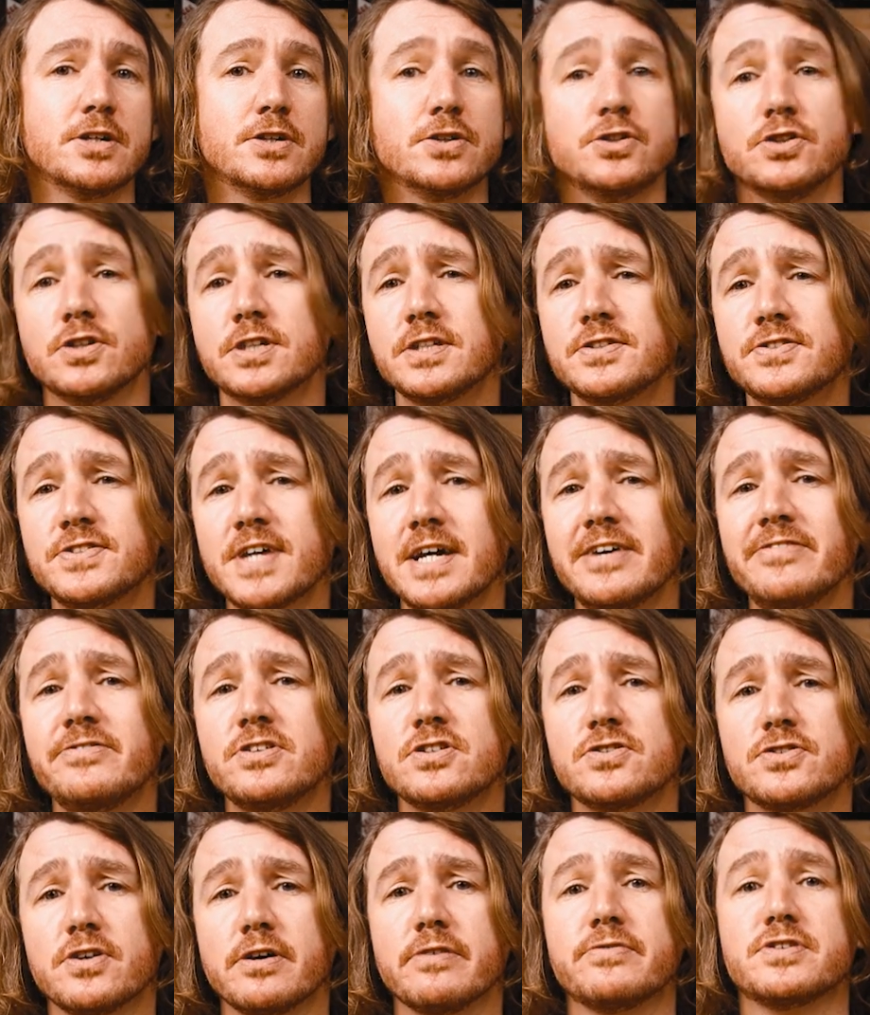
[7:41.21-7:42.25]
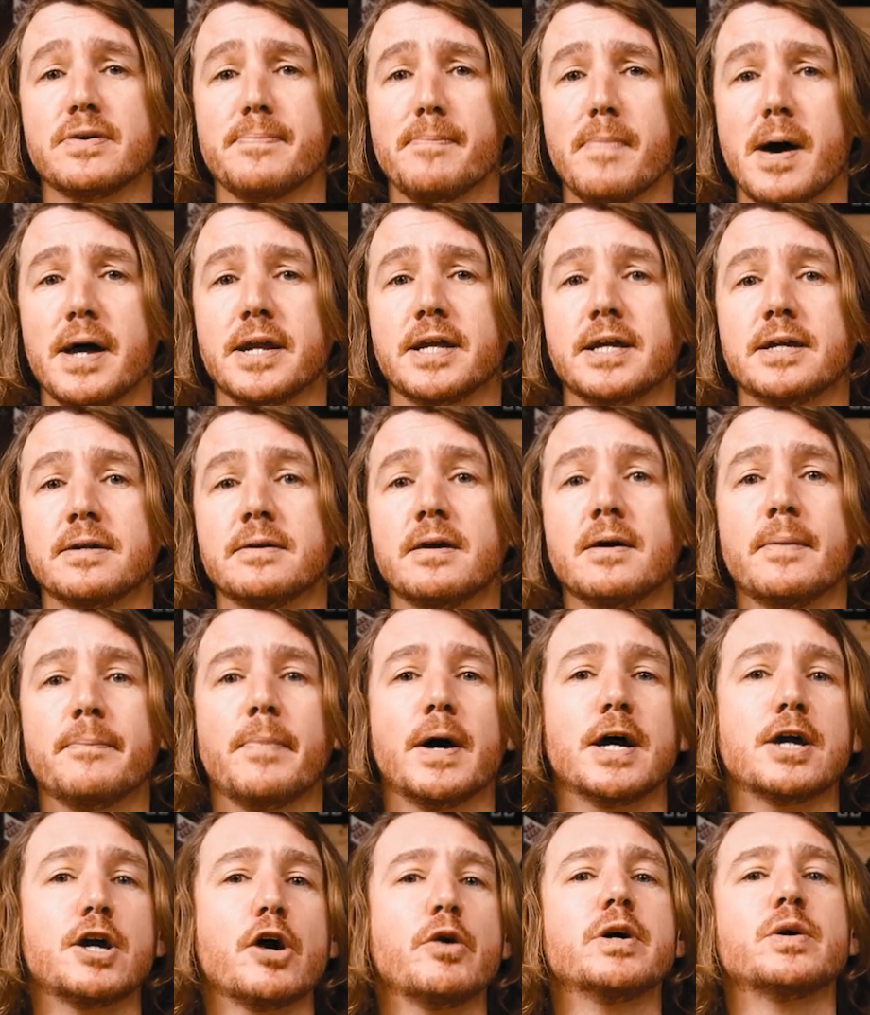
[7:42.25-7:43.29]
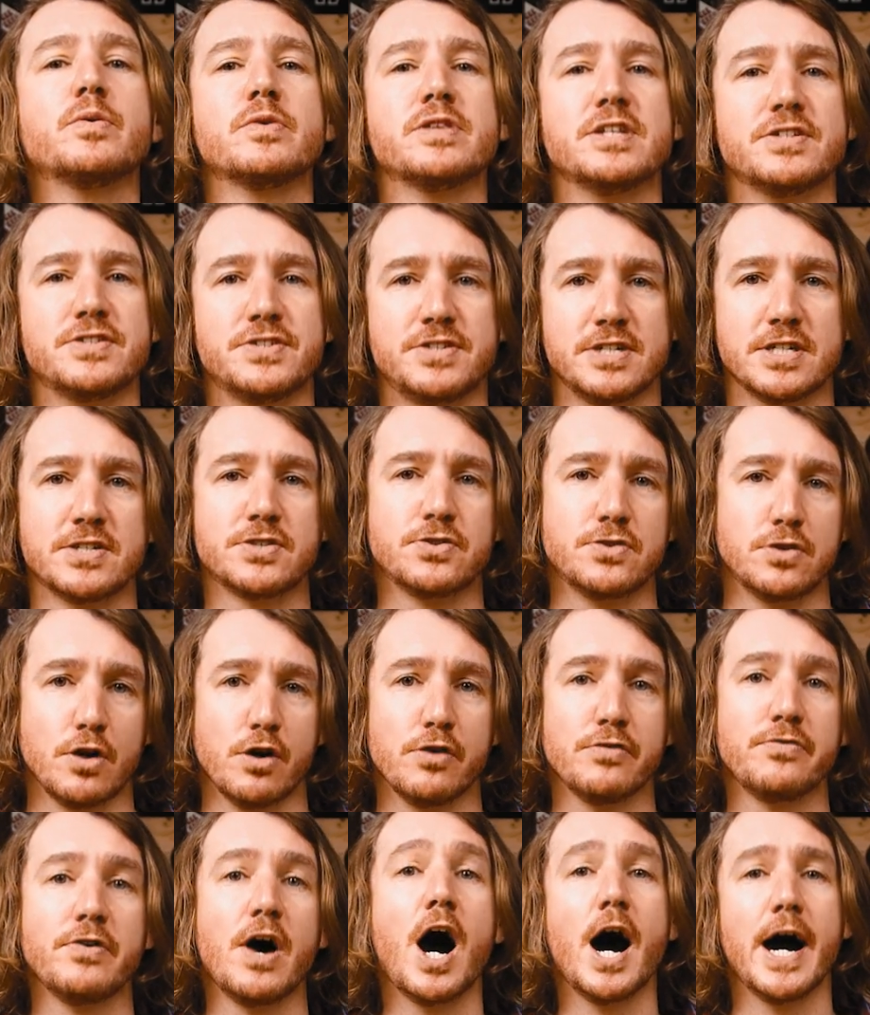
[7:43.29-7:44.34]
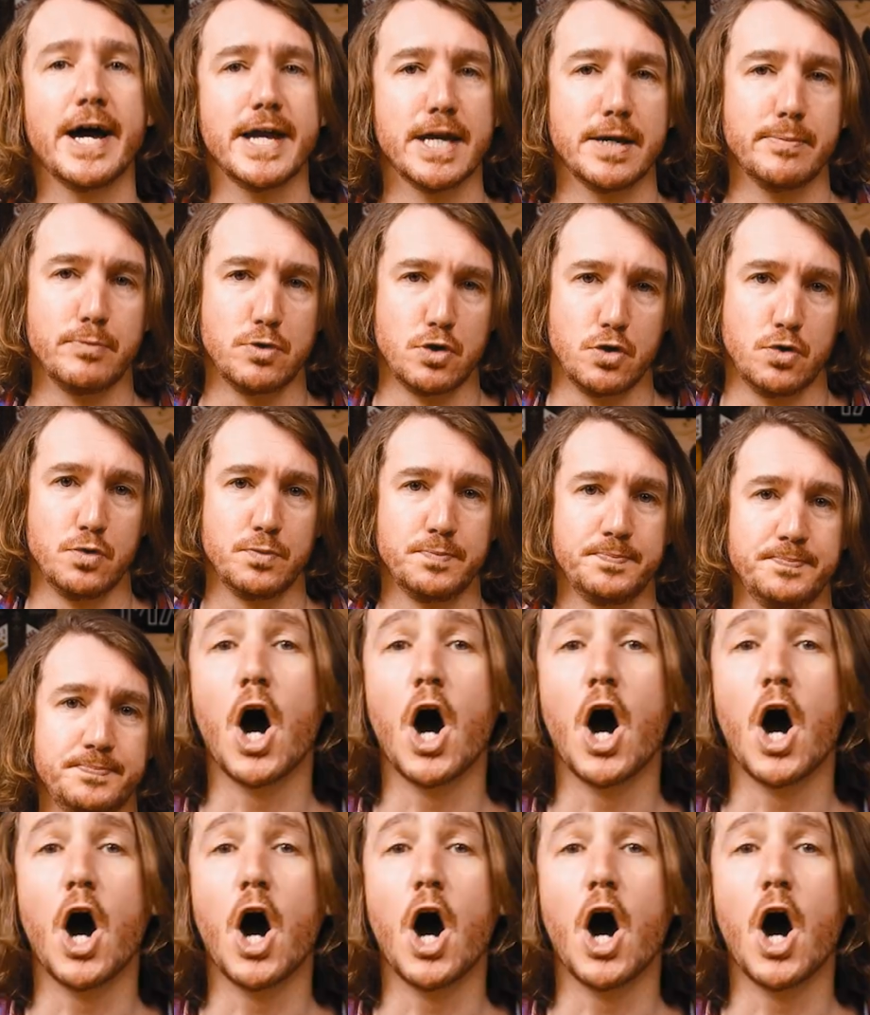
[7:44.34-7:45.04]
you can save yourself some money by going with a 6 DoF IMU.